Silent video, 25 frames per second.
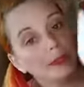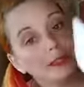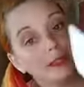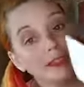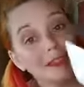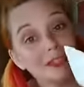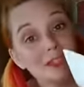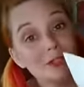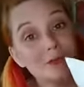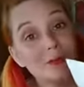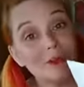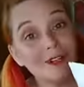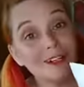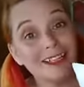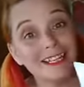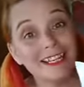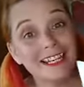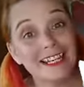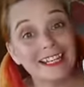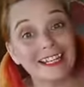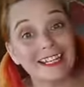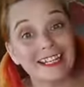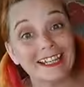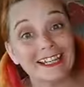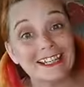It's
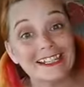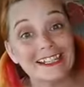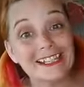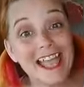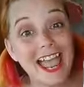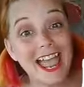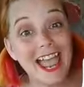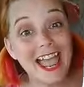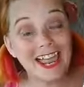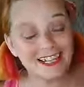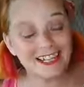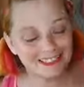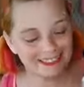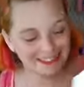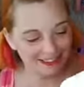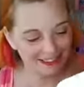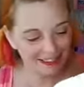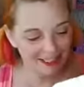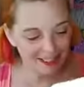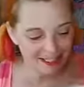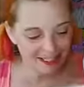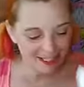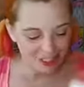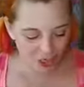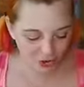working! Yay!
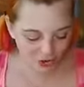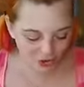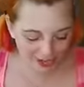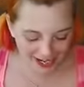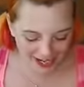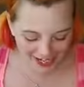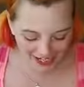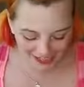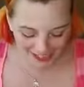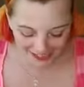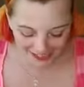Okay,